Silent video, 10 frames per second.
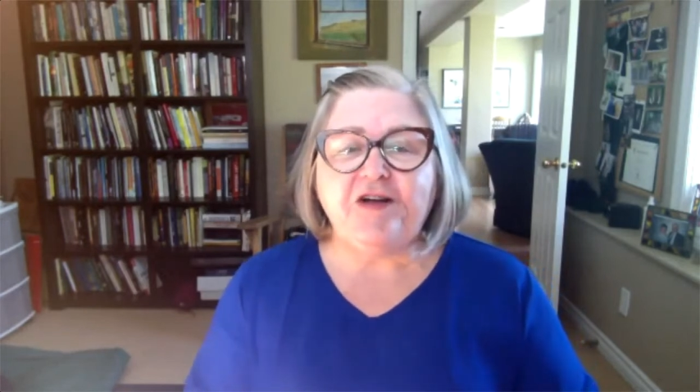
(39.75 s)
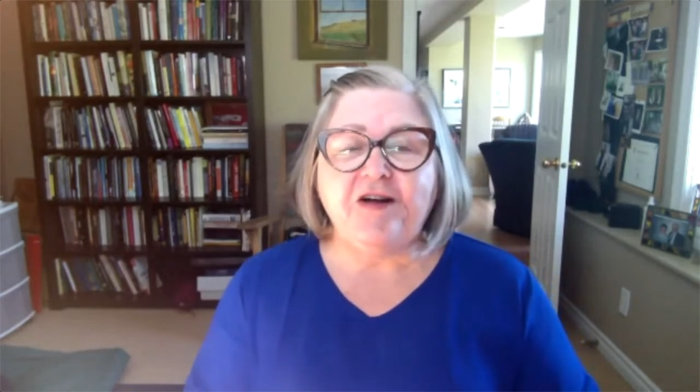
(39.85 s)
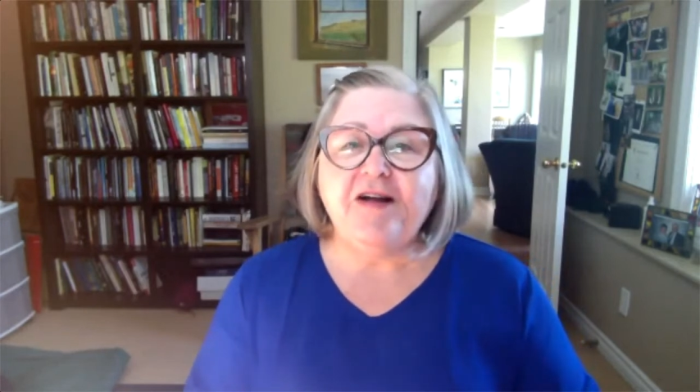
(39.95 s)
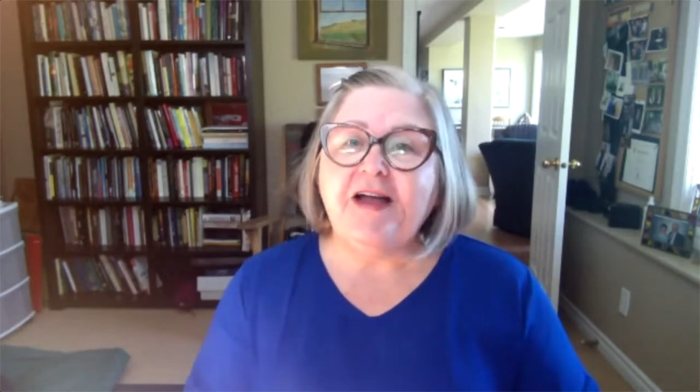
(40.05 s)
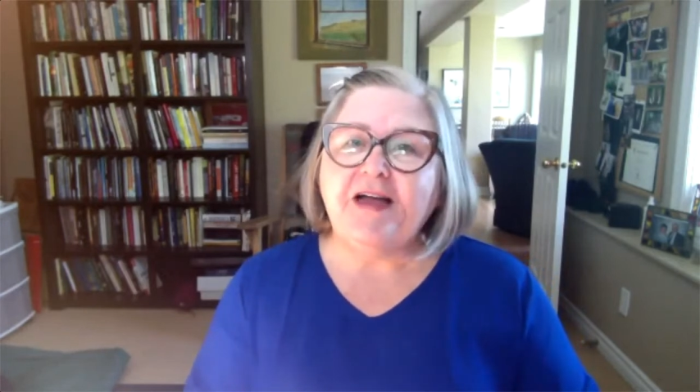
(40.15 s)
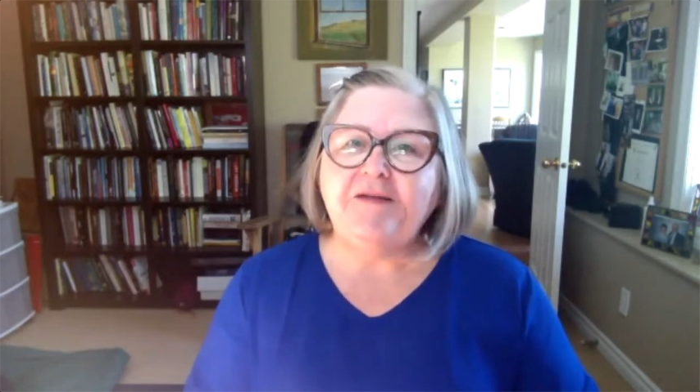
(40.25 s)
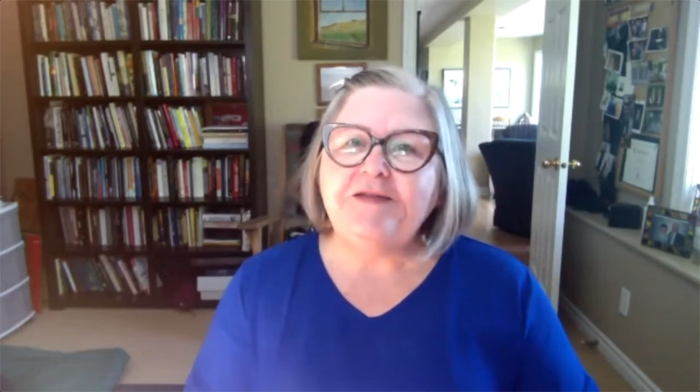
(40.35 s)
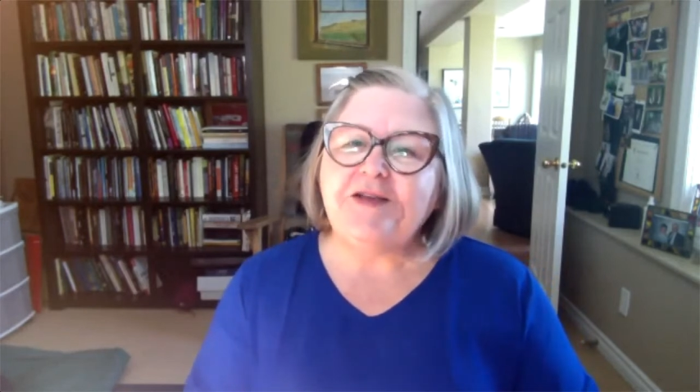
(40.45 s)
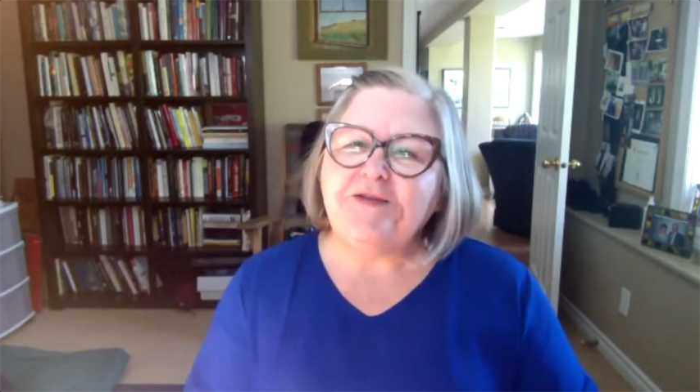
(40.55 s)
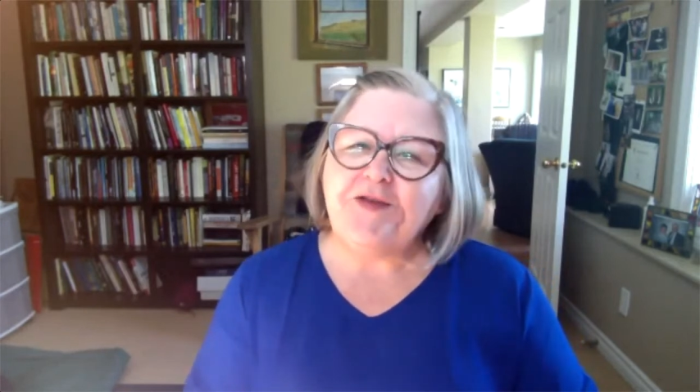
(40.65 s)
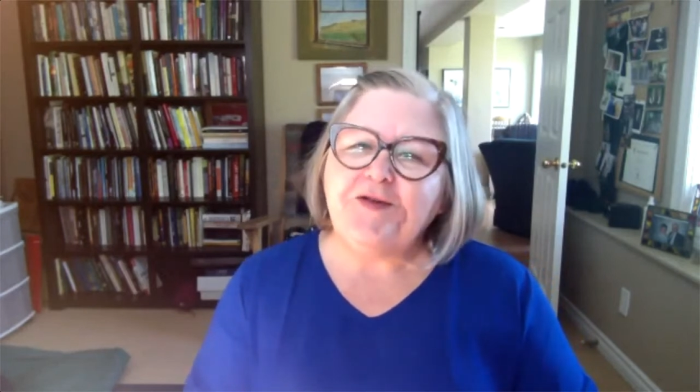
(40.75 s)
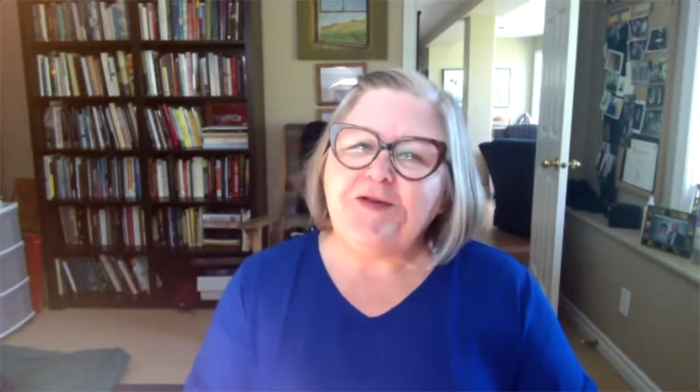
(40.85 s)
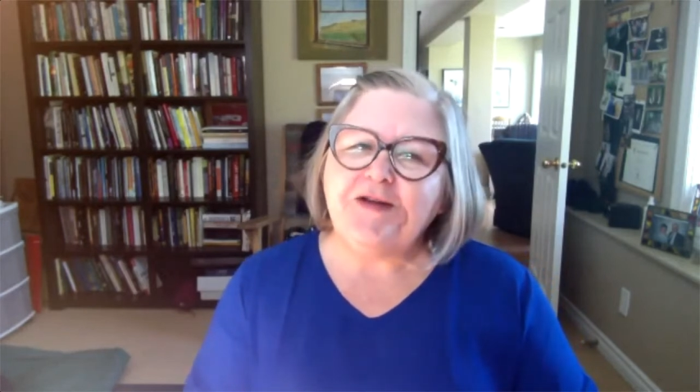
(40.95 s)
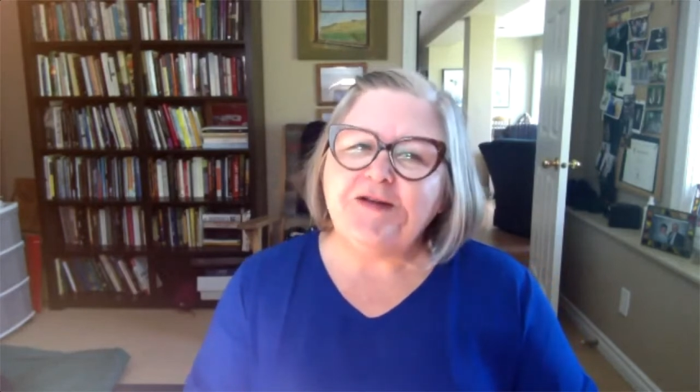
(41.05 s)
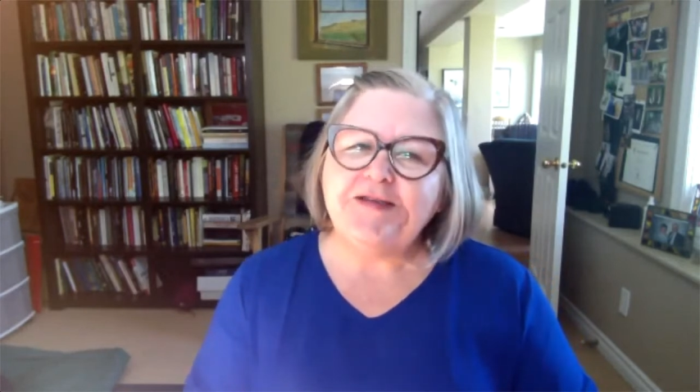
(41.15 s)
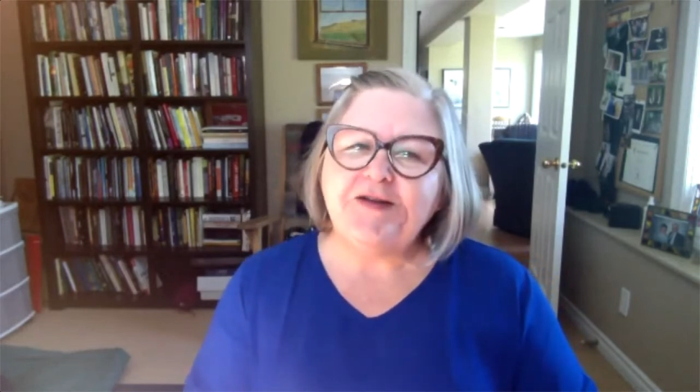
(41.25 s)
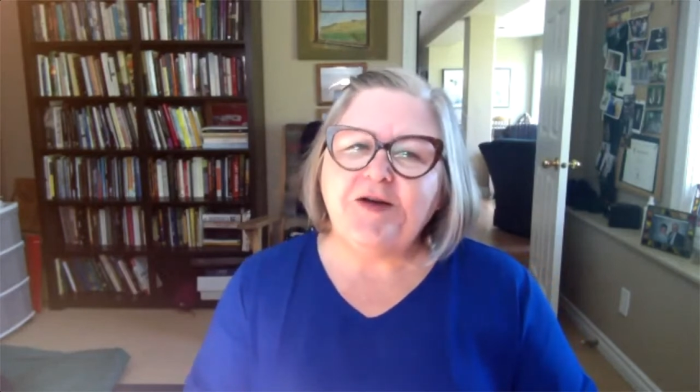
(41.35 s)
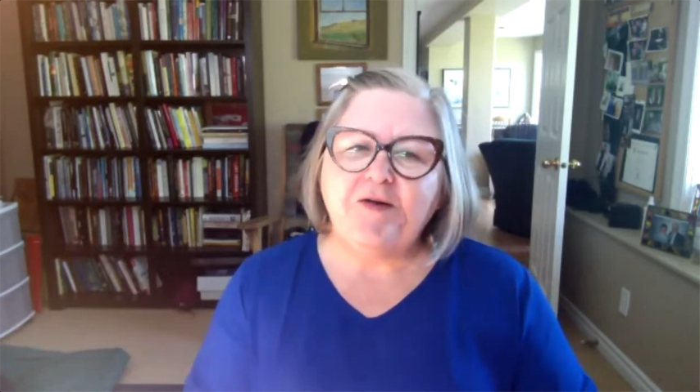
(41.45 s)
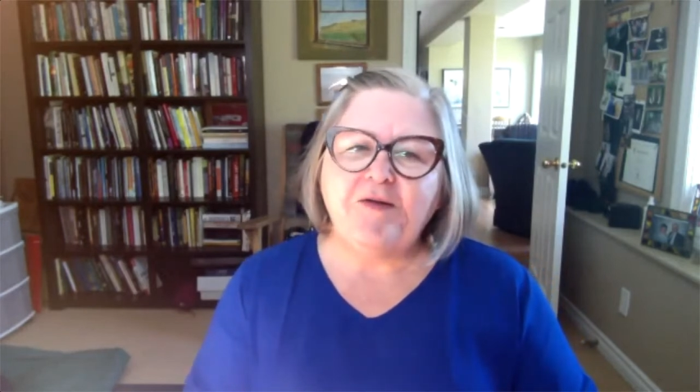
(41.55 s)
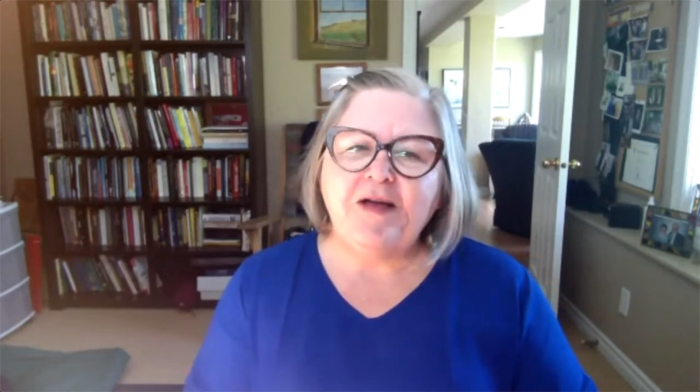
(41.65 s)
Archives a few years ago,